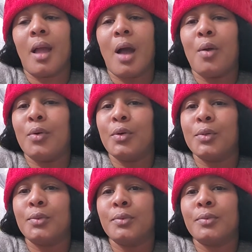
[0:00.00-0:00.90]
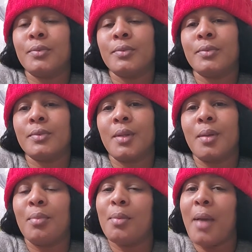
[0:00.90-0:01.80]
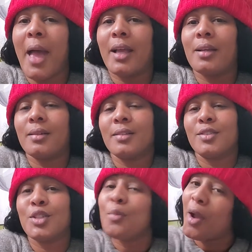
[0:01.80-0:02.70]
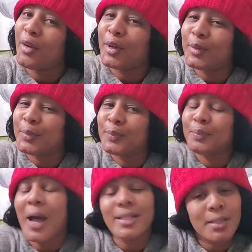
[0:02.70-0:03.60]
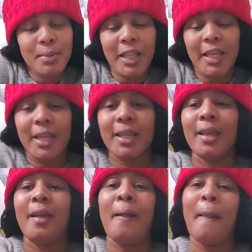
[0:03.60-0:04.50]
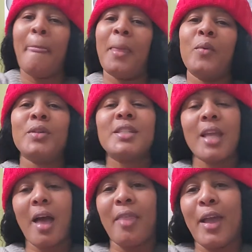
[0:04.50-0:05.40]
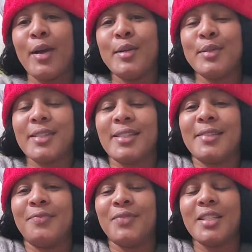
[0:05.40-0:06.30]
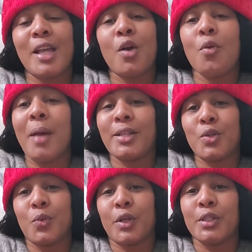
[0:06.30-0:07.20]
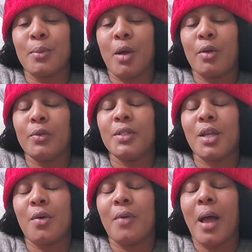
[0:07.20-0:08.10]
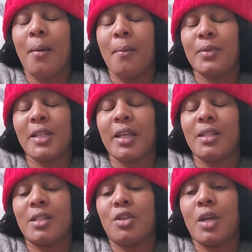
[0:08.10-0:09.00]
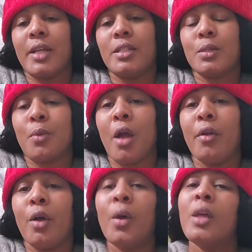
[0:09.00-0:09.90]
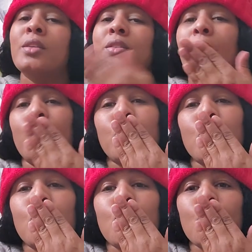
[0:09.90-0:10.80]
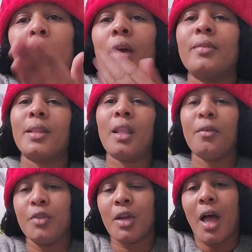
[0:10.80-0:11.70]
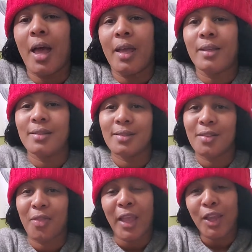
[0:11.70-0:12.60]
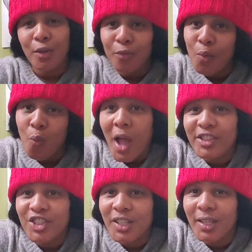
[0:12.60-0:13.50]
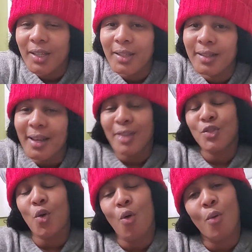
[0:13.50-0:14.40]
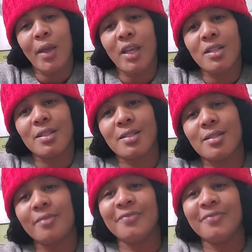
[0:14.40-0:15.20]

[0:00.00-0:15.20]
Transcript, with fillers: I will be back tomorrow, possibly. We'll see how that goes, because I go back to work tomorrow, so I almost like to see you guys tomorrow. So mwah, love you guys, thank you for watching as always.